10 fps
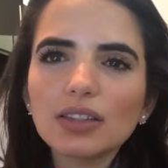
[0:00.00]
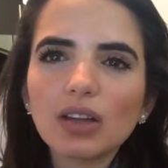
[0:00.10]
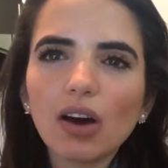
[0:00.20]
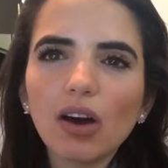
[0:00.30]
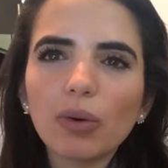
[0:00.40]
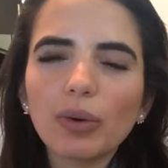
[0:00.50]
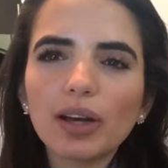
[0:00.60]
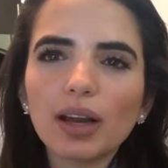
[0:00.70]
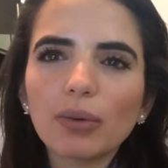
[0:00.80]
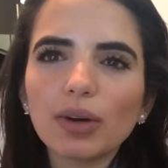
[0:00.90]
saw
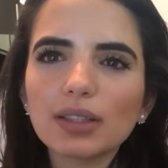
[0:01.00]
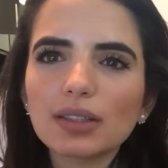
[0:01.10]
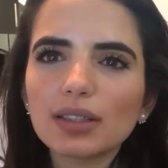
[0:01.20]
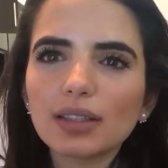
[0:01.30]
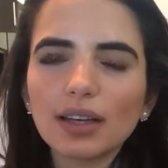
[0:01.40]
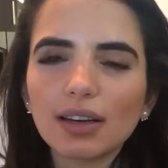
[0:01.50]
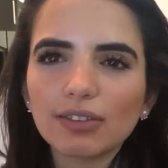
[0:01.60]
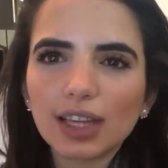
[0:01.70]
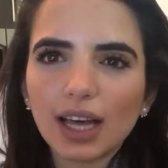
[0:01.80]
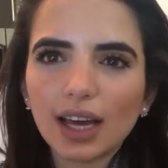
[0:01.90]
when I was in a
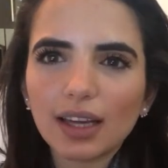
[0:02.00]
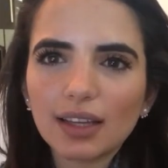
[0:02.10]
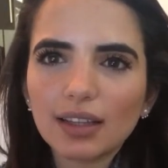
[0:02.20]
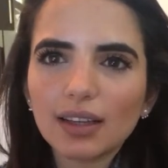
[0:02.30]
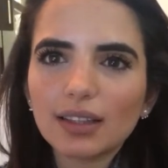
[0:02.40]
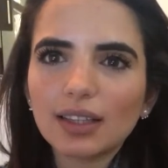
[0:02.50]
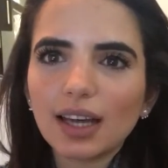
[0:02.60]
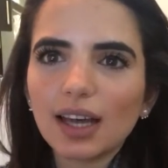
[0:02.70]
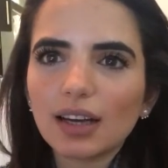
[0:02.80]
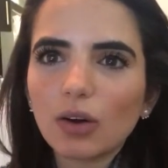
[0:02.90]
flight
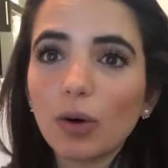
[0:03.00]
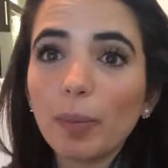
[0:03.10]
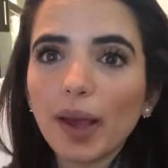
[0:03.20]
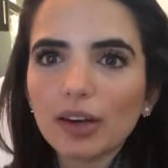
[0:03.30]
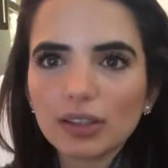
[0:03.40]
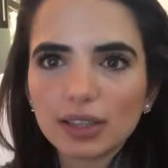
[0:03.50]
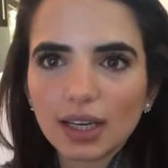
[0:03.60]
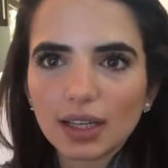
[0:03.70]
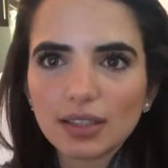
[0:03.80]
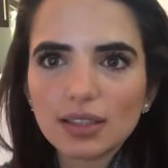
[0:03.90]
that Copa
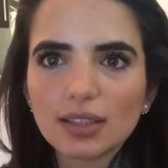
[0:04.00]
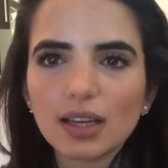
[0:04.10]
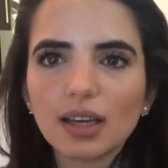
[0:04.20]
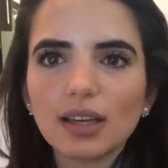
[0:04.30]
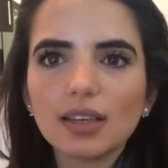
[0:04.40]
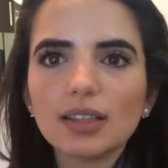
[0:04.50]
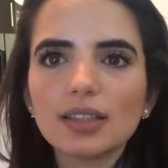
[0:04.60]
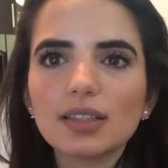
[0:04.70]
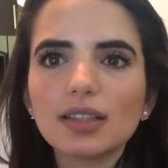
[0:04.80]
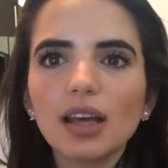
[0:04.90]
Airlines
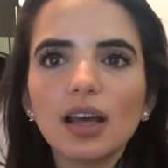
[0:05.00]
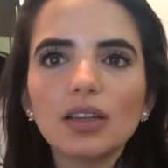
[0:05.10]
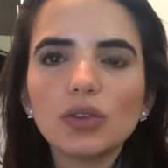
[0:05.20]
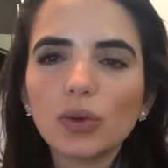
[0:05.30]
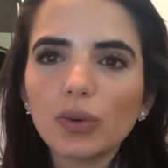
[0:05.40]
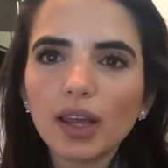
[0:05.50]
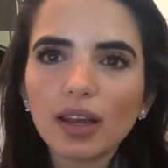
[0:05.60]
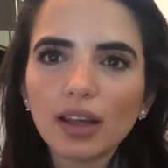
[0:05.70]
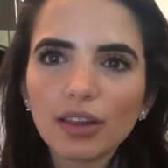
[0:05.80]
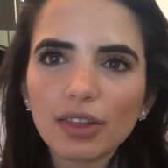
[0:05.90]
is
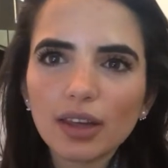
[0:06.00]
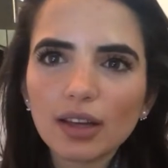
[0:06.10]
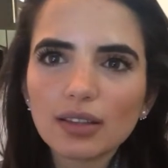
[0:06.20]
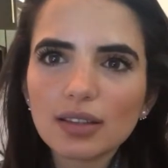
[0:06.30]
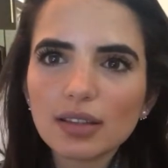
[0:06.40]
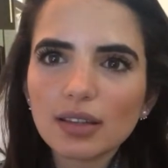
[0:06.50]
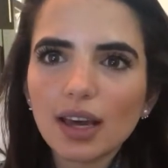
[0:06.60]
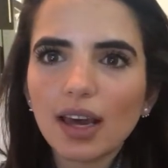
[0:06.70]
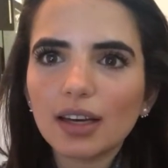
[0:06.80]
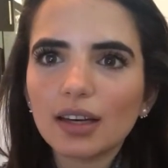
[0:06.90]
donating things
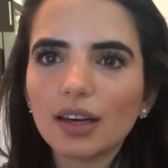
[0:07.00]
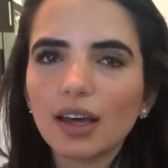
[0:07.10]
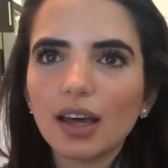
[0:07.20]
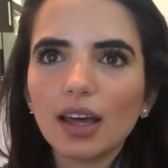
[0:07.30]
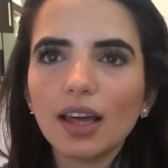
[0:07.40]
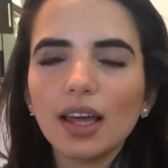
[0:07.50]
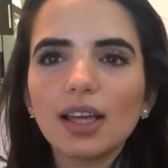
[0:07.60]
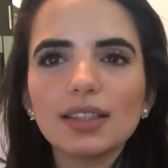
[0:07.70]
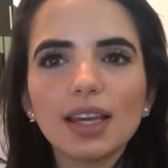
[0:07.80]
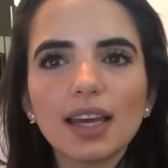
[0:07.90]
and
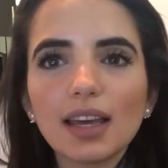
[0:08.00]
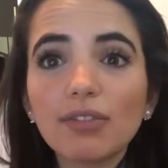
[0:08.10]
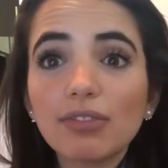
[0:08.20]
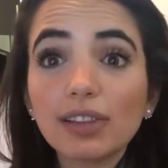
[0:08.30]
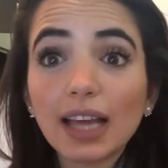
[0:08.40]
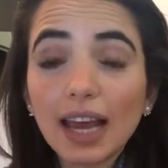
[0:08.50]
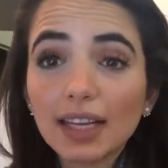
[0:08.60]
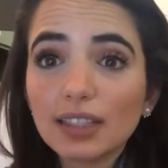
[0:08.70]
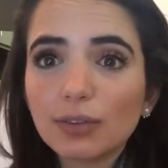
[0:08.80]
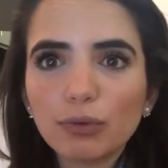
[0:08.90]
taking
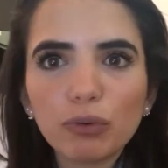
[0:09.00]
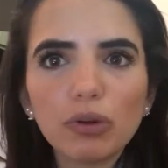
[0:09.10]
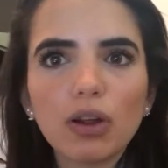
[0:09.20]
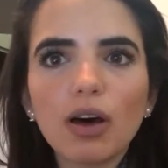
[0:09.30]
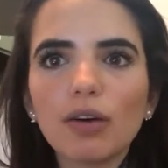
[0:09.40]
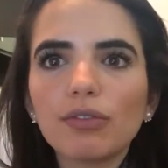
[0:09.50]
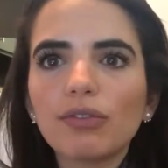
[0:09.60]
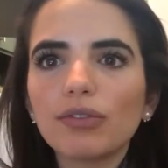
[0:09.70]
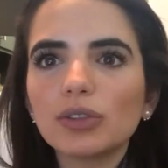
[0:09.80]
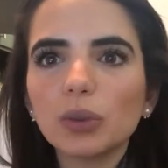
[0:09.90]
flights full of
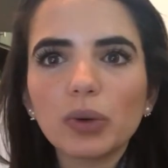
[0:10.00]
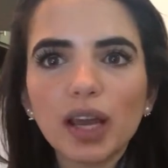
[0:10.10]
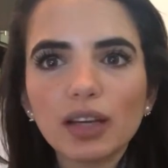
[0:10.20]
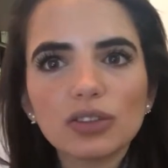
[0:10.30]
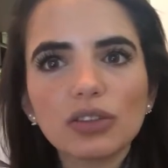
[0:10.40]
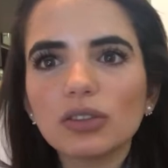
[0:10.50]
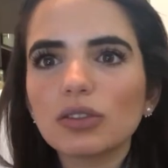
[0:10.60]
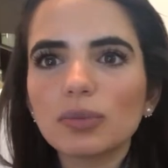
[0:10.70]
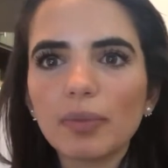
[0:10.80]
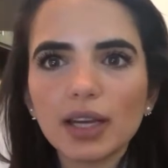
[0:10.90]

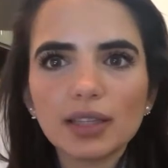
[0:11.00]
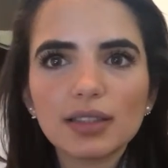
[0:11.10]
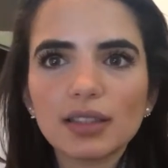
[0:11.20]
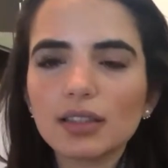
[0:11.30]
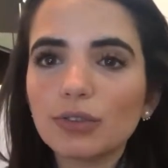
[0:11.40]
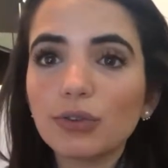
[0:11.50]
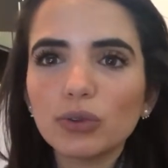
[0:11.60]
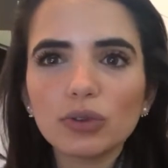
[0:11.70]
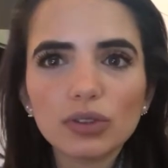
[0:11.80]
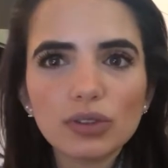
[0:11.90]
donations, medicines,
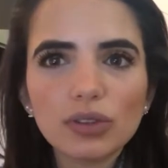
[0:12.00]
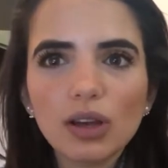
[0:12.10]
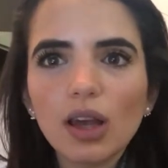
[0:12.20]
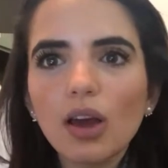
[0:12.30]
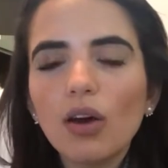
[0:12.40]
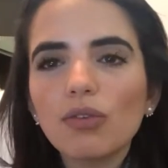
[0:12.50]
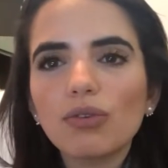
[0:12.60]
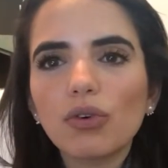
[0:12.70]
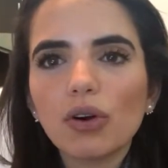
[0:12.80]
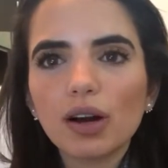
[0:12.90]
foods
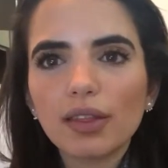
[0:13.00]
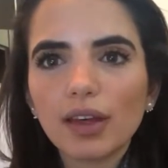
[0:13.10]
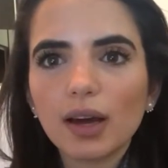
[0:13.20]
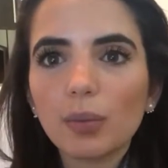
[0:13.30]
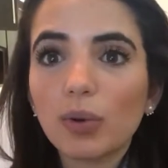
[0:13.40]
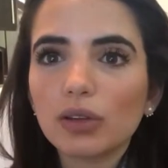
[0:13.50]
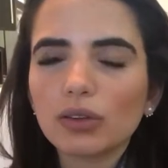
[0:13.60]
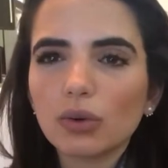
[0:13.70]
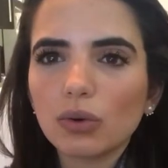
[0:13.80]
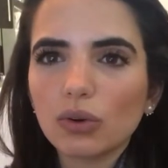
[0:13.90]
for the
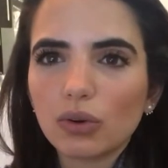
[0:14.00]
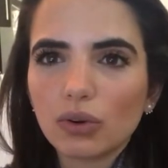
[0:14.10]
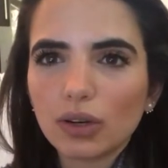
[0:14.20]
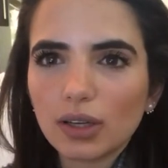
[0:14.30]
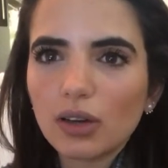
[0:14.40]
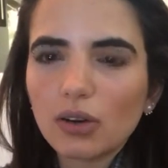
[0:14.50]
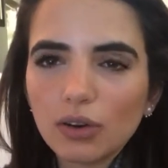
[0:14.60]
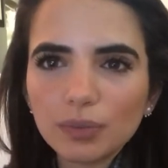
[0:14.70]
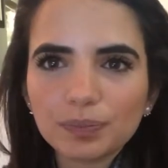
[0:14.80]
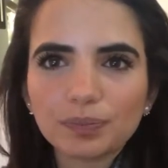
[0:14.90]
Puerto Rico.